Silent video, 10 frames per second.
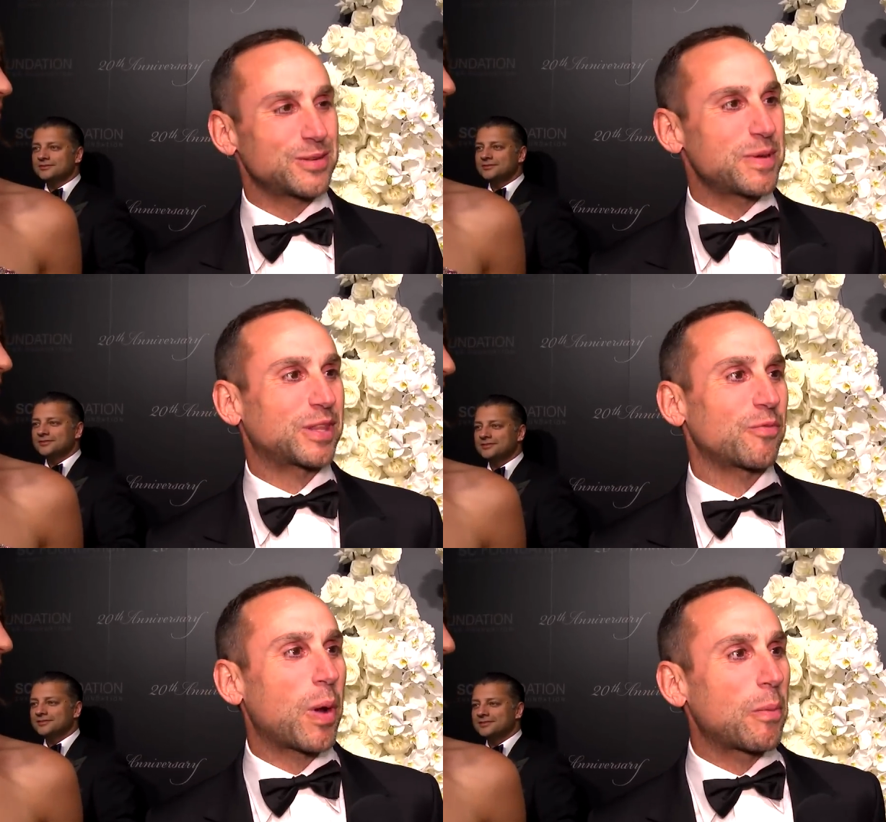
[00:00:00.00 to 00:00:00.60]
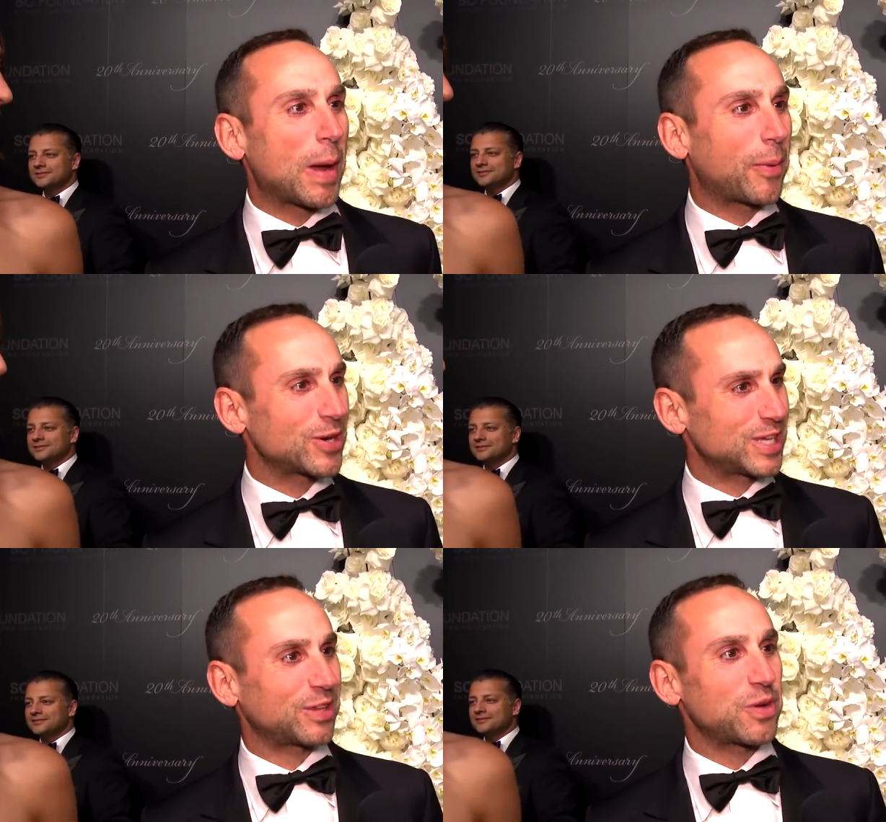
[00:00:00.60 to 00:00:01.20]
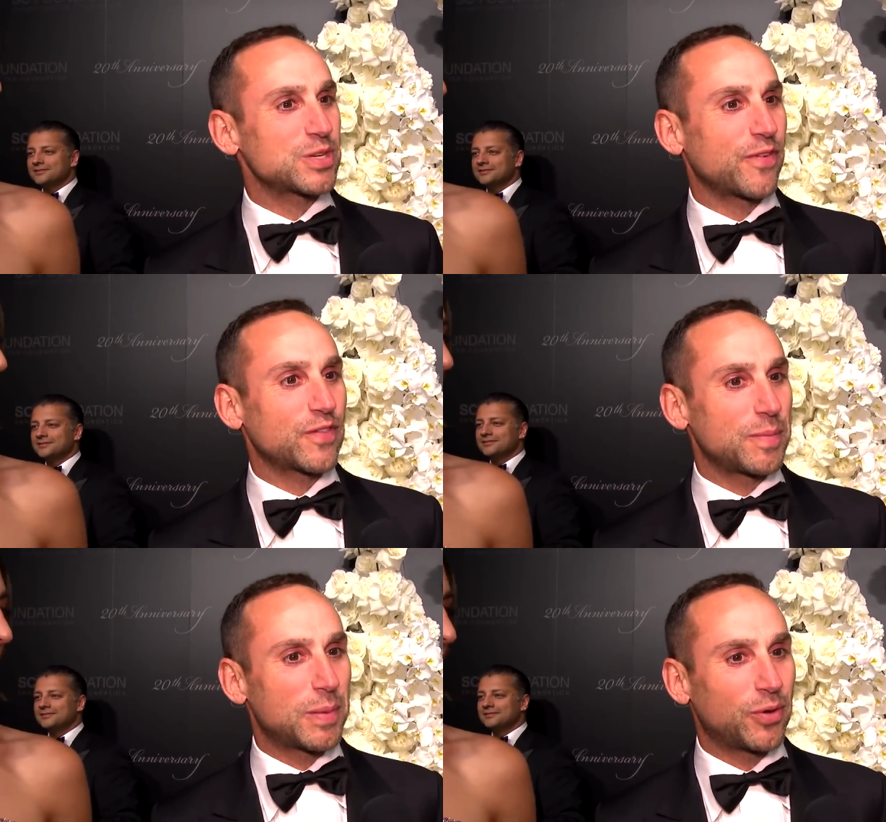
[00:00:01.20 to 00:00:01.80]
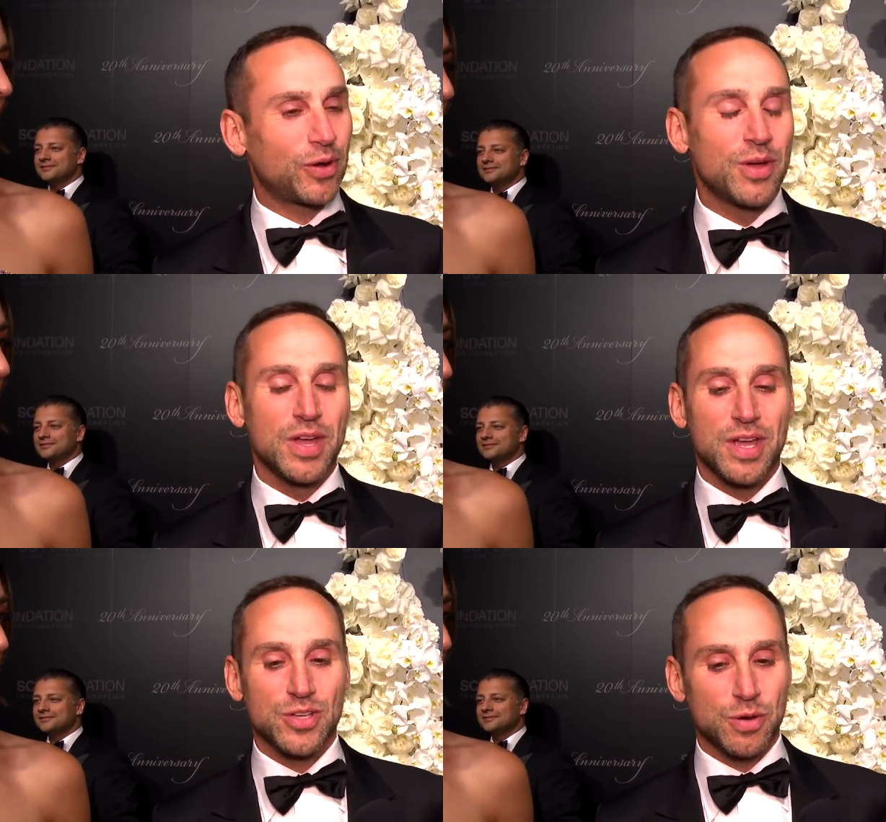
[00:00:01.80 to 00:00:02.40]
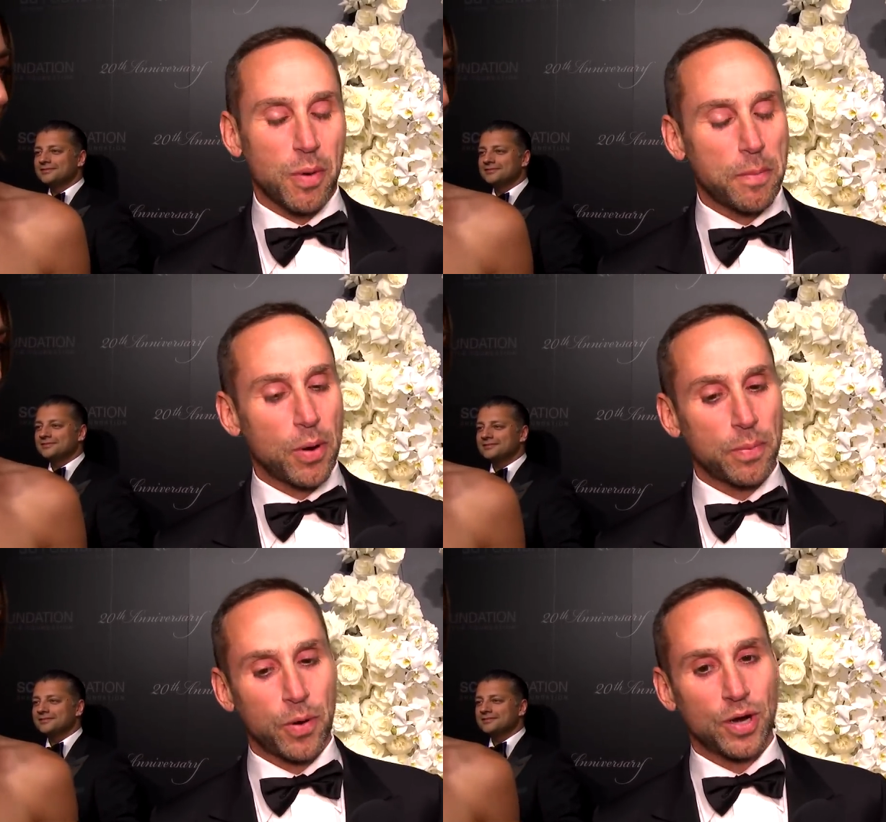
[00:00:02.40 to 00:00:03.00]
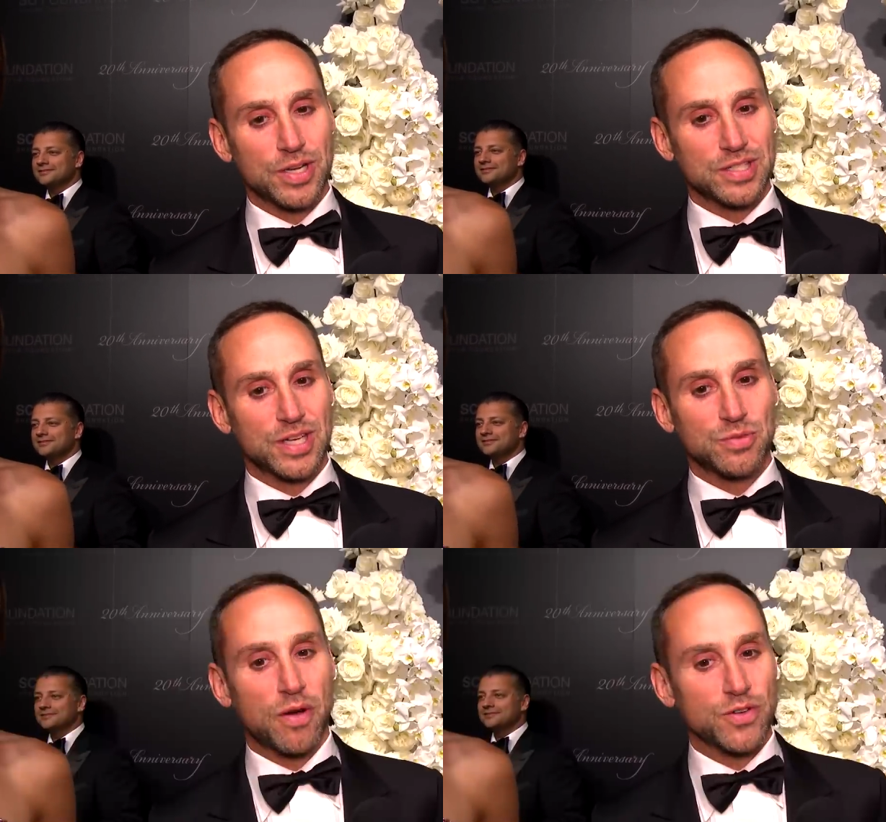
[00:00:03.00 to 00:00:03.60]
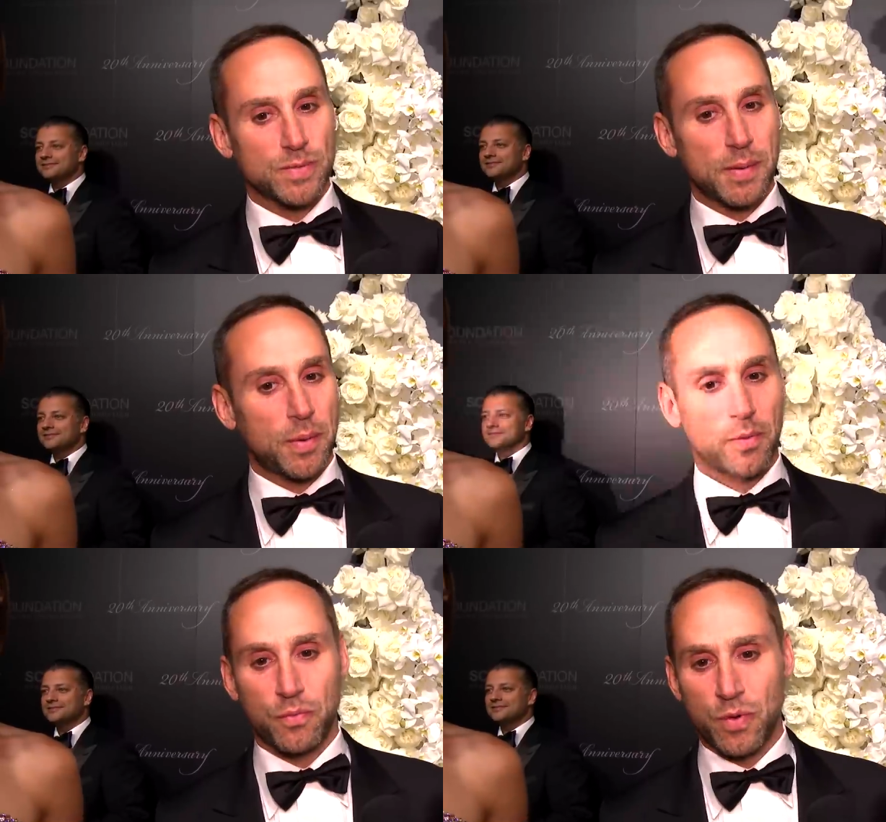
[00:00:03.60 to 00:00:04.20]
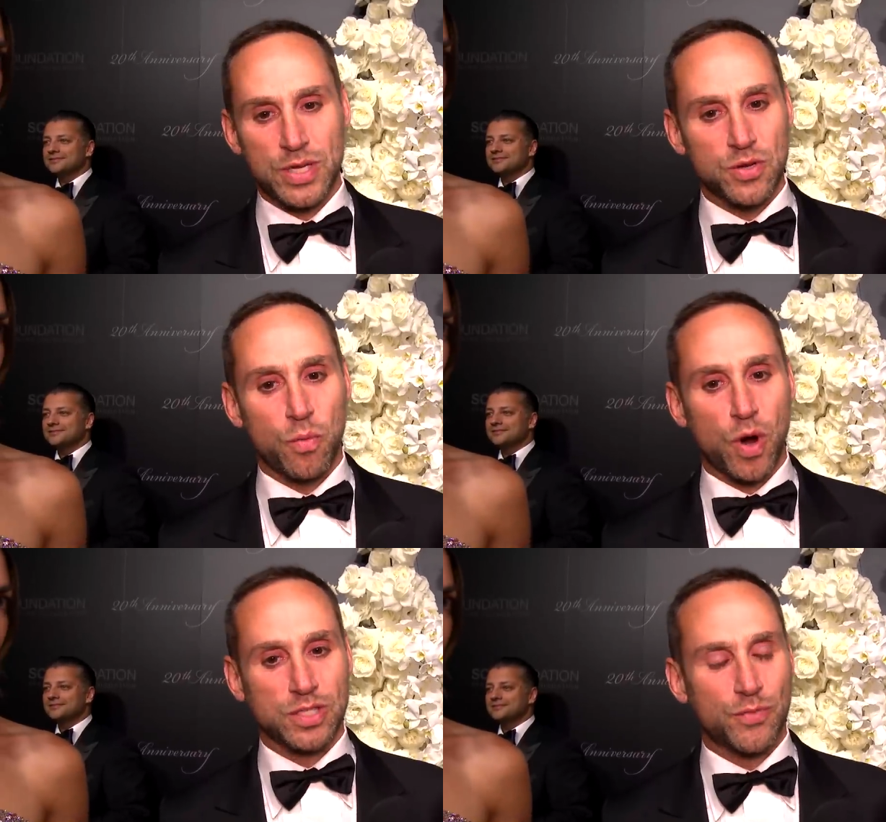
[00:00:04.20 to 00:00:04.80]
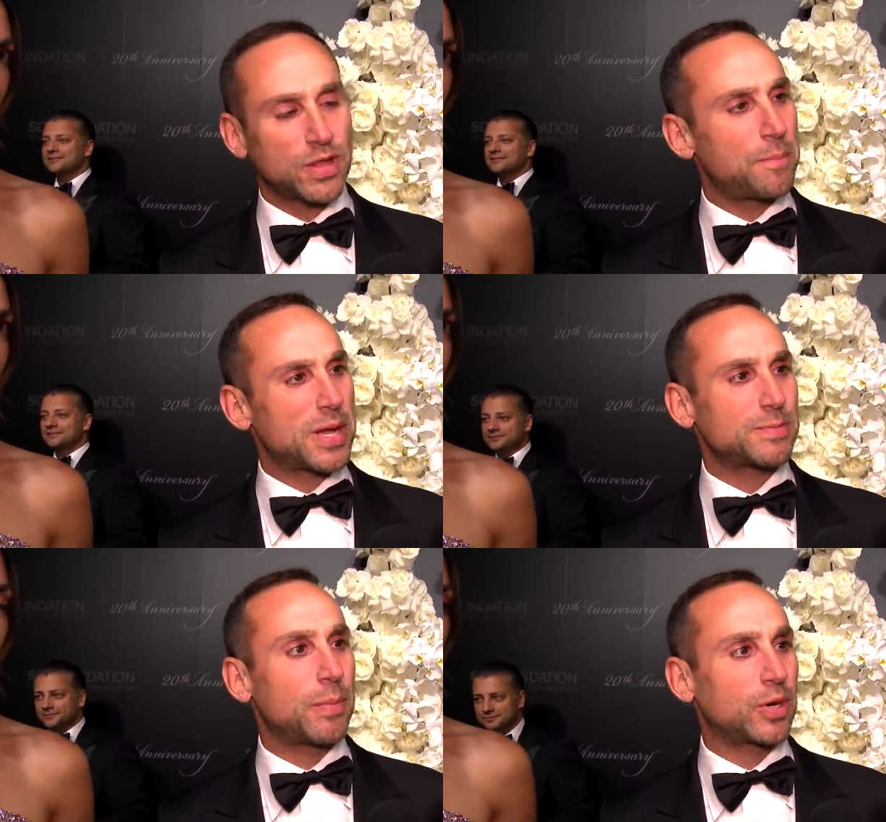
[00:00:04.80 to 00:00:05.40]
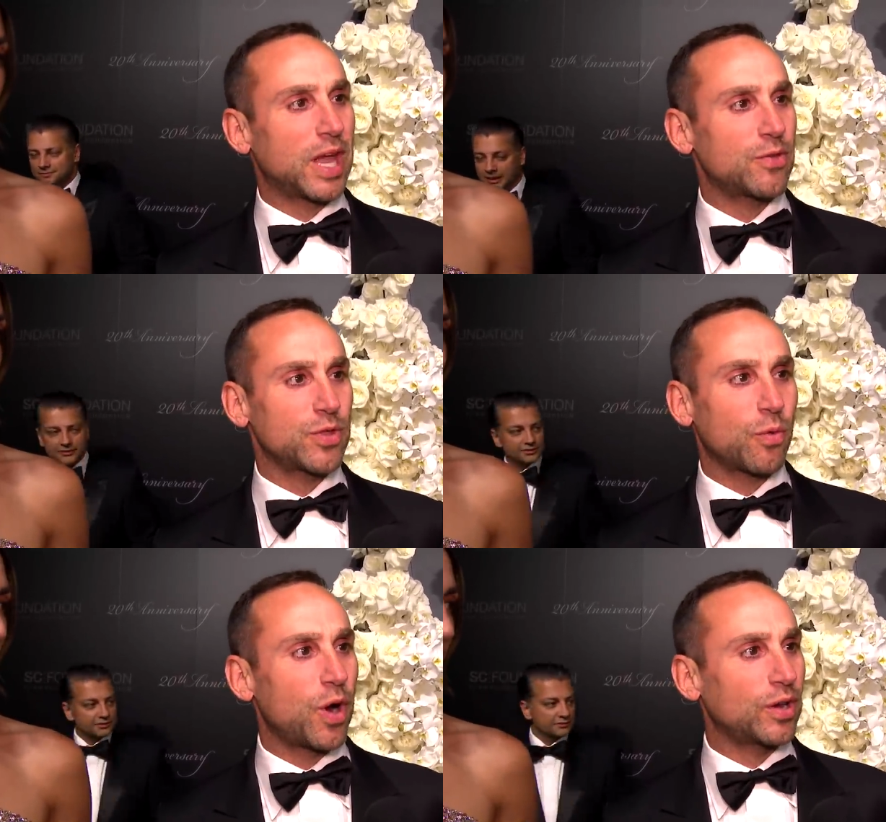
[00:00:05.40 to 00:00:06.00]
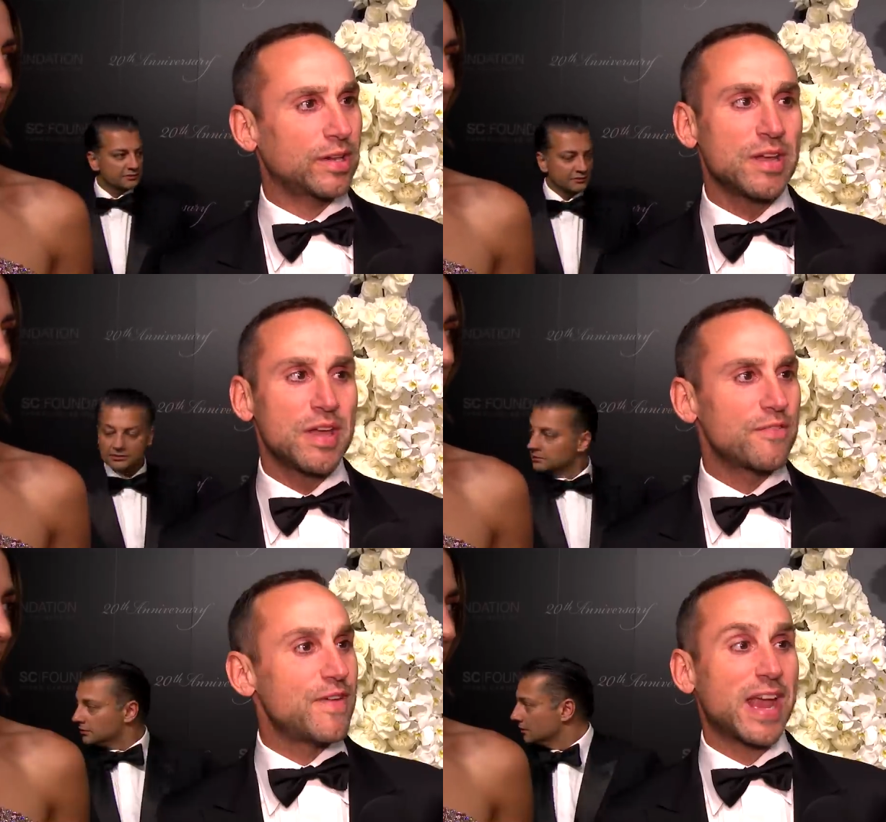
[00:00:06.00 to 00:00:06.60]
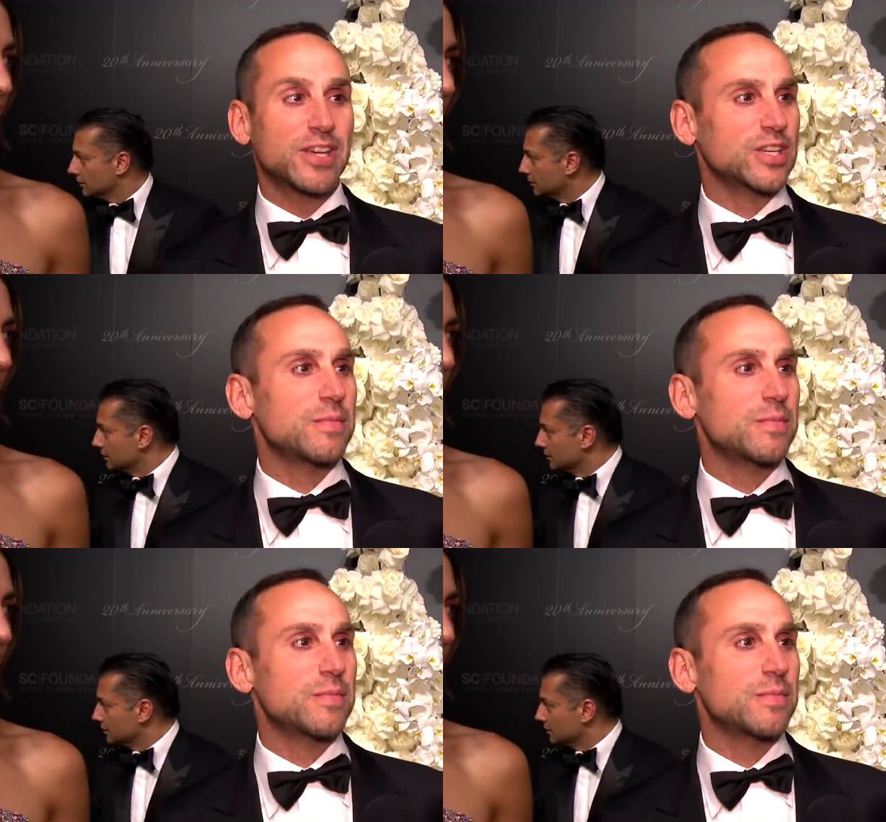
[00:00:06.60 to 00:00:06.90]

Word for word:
Speaker 1: intimate. White parties like 350 people. Super Bowl bar is like 1,200 people. We do work to bring the best people together in the world, and Vegas is